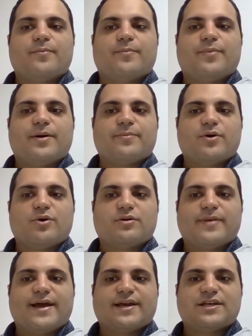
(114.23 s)

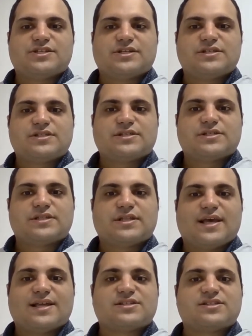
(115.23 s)
popcorn packages,
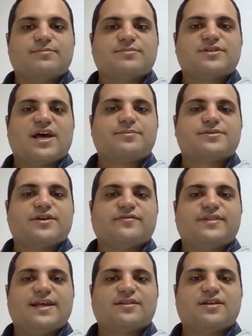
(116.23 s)
and some types
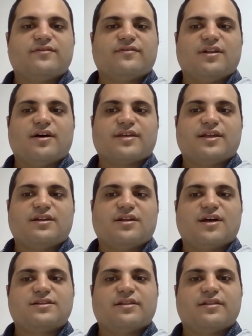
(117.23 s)
of dental floss and
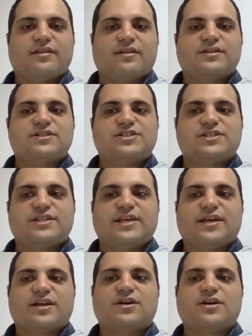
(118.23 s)

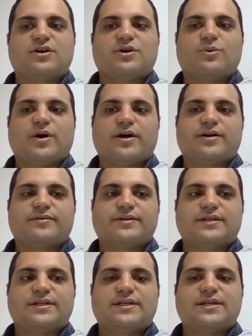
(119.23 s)
non-stick cookware.
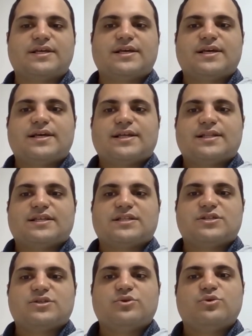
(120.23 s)

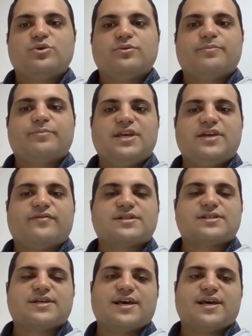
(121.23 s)
The two PFAS